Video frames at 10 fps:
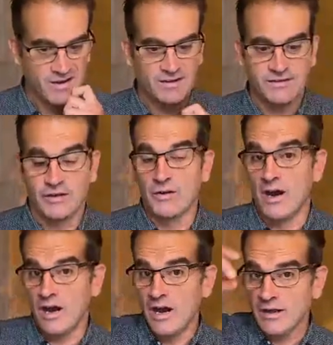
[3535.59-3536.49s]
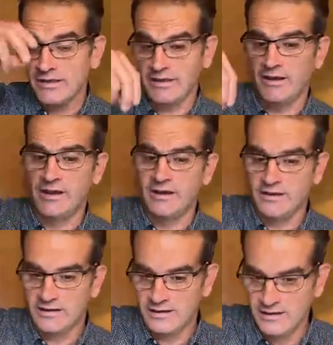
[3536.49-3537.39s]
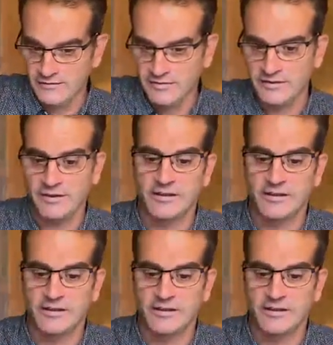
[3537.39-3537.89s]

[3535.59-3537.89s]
So Arthur gives